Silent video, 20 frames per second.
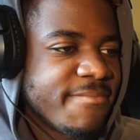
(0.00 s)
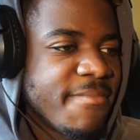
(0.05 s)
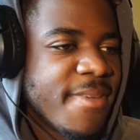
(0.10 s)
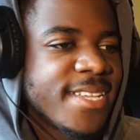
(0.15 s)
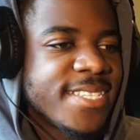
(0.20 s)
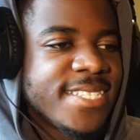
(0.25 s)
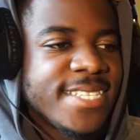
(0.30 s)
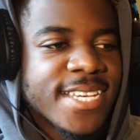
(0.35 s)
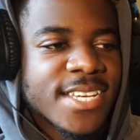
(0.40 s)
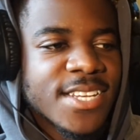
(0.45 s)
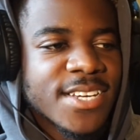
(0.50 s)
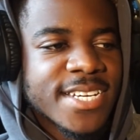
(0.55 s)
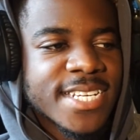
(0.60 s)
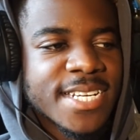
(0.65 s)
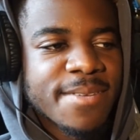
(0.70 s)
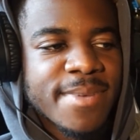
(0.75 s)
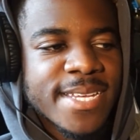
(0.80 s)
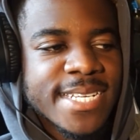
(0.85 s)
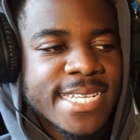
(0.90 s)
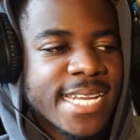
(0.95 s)
Man City are
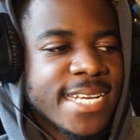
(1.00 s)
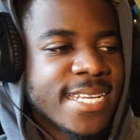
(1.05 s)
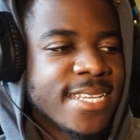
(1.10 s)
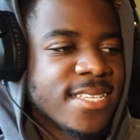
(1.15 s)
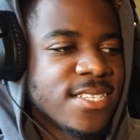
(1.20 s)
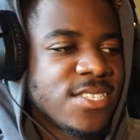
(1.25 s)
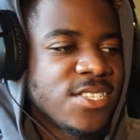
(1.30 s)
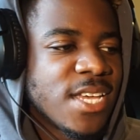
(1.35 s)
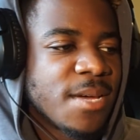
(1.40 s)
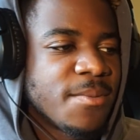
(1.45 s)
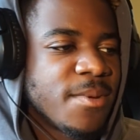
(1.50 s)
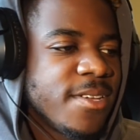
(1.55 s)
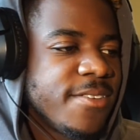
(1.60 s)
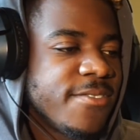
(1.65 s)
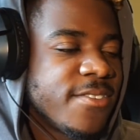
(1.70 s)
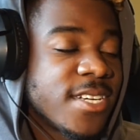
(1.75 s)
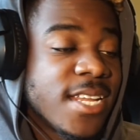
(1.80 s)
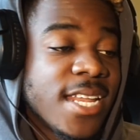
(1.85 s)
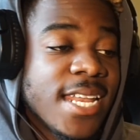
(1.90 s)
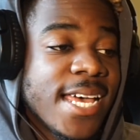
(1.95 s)
looking a bit deadly this year, I'm not
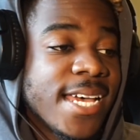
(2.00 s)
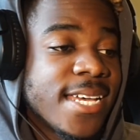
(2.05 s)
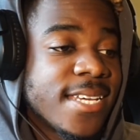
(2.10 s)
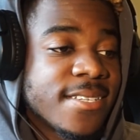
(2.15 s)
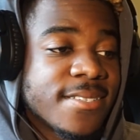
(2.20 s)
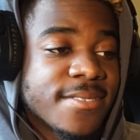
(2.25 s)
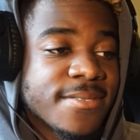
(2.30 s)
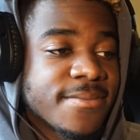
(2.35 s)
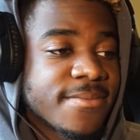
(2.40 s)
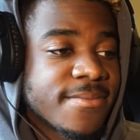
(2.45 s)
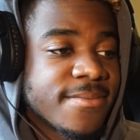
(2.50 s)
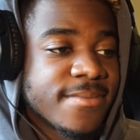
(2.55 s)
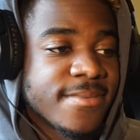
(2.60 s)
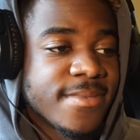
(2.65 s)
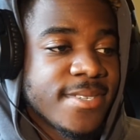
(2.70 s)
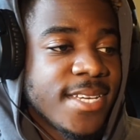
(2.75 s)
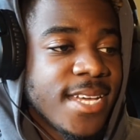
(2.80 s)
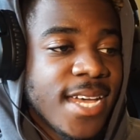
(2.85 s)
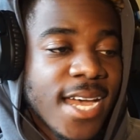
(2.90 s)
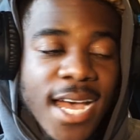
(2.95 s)
even gonna lie.
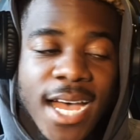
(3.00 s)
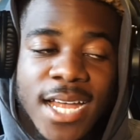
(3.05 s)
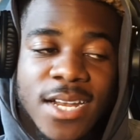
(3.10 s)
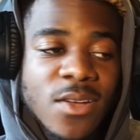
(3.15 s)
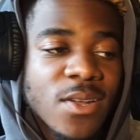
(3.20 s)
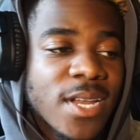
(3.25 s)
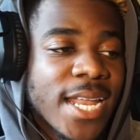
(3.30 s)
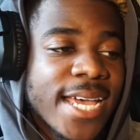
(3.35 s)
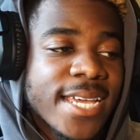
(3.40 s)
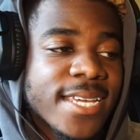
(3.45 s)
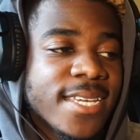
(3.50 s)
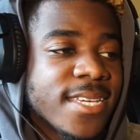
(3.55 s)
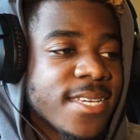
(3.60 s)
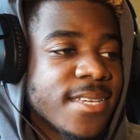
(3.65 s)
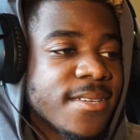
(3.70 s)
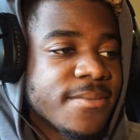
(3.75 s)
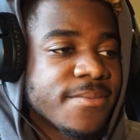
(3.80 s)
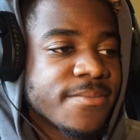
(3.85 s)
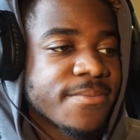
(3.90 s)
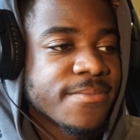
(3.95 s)
I don't like
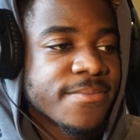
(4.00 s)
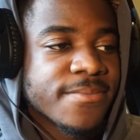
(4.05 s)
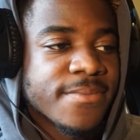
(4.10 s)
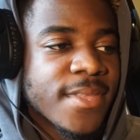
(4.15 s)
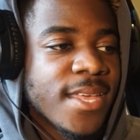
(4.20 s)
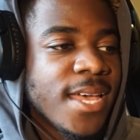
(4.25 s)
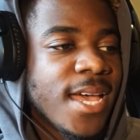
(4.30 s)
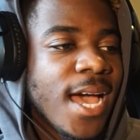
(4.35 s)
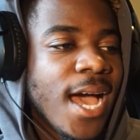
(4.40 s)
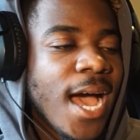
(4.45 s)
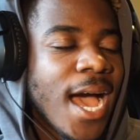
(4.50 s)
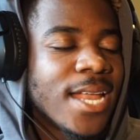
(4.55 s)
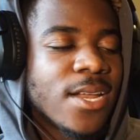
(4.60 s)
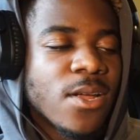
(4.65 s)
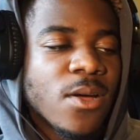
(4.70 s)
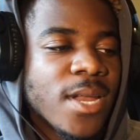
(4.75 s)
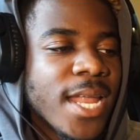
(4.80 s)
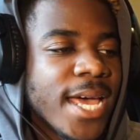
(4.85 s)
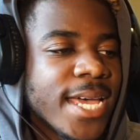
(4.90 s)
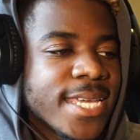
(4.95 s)
it. I
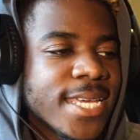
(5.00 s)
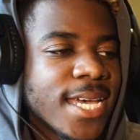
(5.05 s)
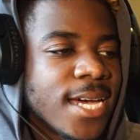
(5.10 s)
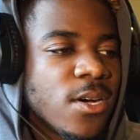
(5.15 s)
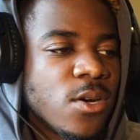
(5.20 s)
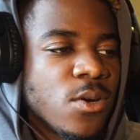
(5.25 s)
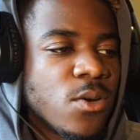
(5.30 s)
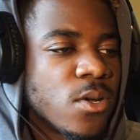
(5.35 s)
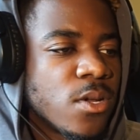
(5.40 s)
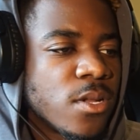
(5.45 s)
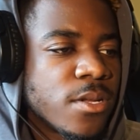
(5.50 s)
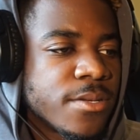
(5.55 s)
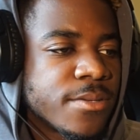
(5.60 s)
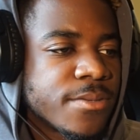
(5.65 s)
don't like it at all.